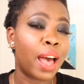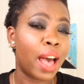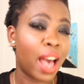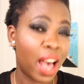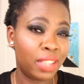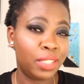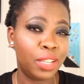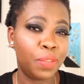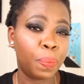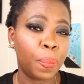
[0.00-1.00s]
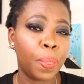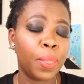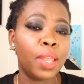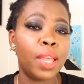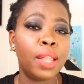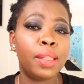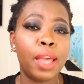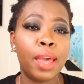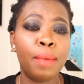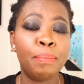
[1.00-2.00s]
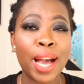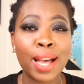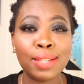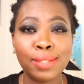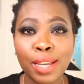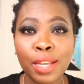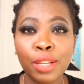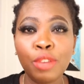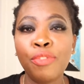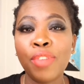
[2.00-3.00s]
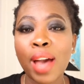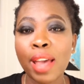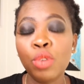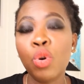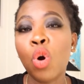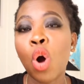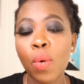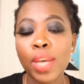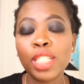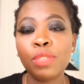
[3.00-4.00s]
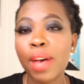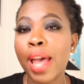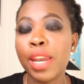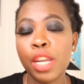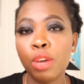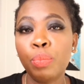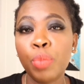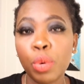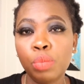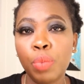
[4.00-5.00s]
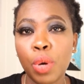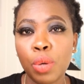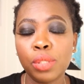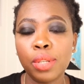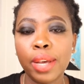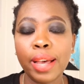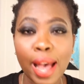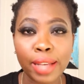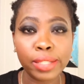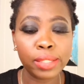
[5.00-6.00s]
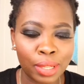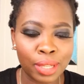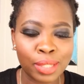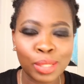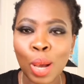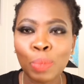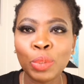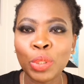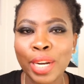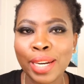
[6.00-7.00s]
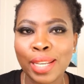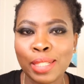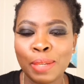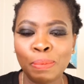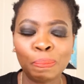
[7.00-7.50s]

and the magazine you always find in your post box, guys. Stop throwing it.